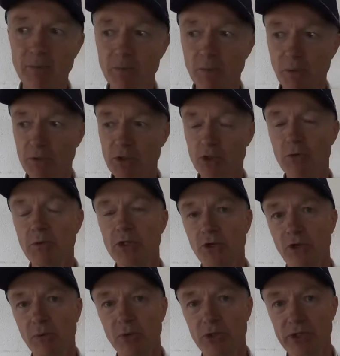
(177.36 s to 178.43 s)
What was good with
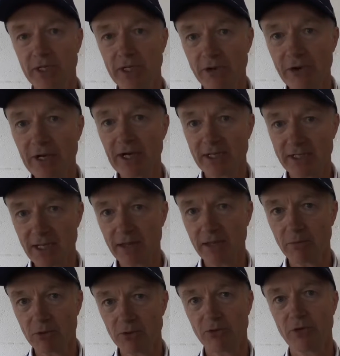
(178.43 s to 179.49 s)
Jonny was that he realized
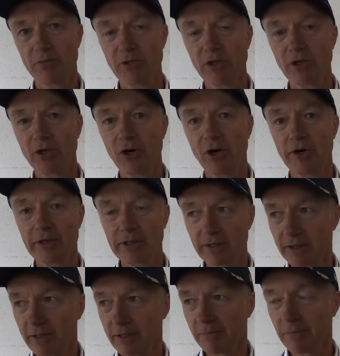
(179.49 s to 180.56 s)
something was wrong with the car.
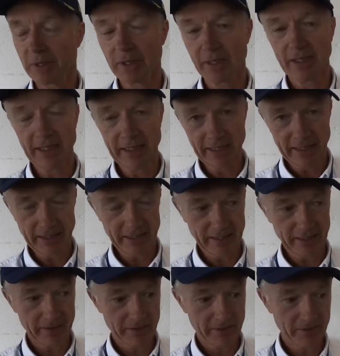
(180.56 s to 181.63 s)
He
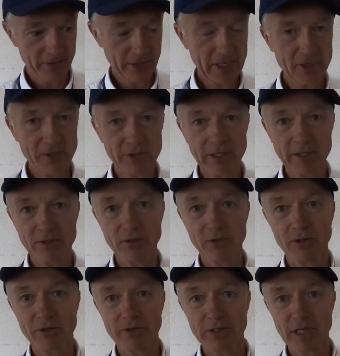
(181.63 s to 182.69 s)
radioed into
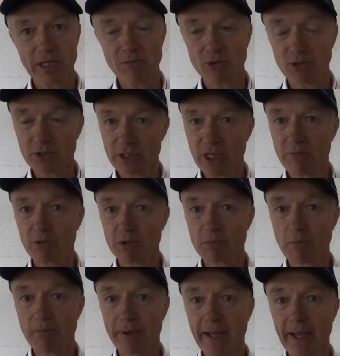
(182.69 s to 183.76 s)
the team, so the team was
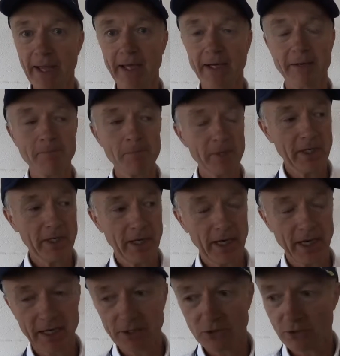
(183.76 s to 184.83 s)
prepared.
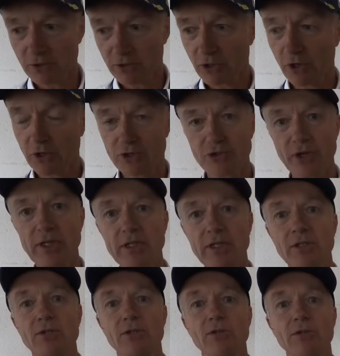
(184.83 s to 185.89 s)
And so the car straight
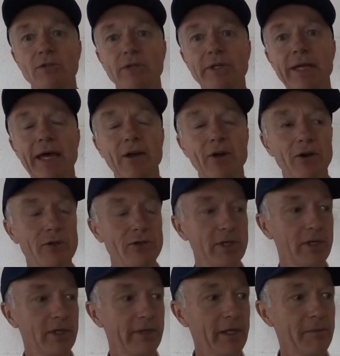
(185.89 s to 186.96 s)
into the garage.
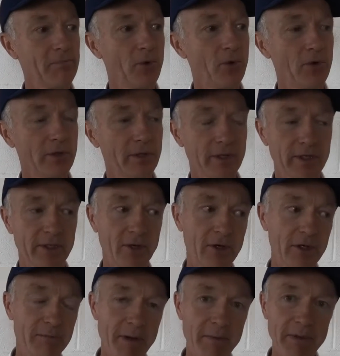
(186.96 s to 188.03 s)
And at that point, I
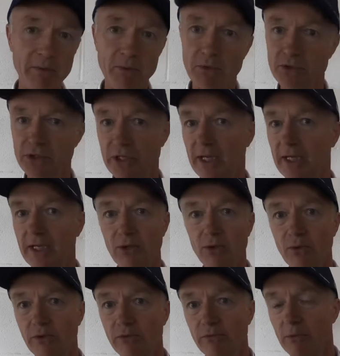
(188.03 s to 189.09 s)
can't remember if we were second
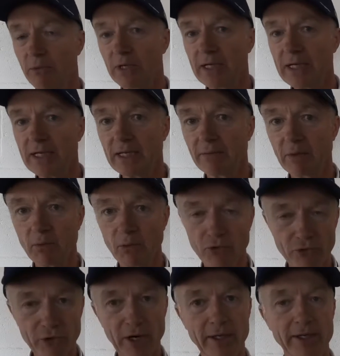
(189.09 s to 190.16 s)
or if we were leading. We
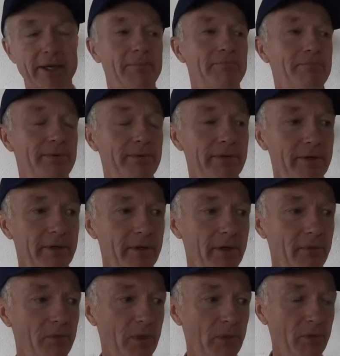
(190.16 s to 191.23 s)
were right up
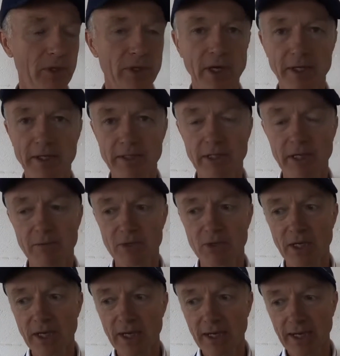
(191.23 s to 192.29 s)
with the other
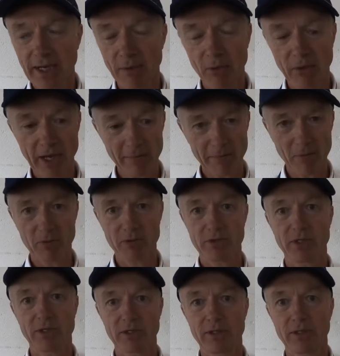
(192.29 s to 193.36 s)
teams. And what happened
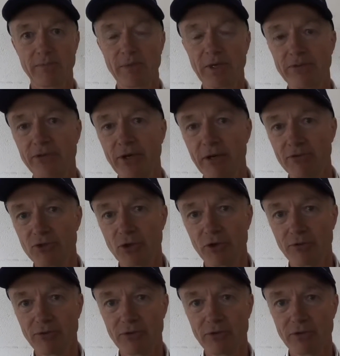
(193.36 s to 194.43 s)
was that a drive
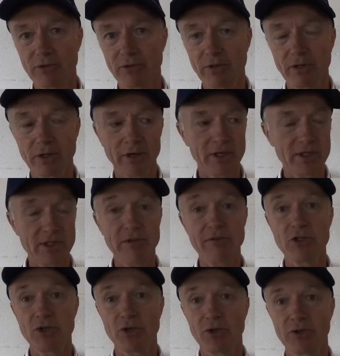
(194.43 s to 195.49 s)
shaft, a
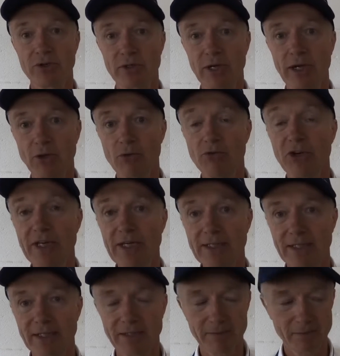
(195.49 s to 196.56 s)
CV joint, had
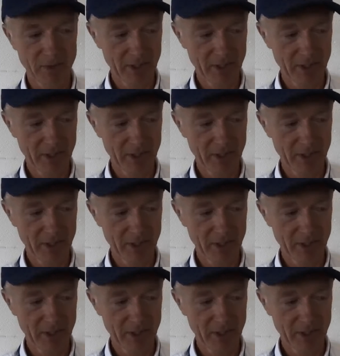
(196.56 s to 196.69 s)
overheated.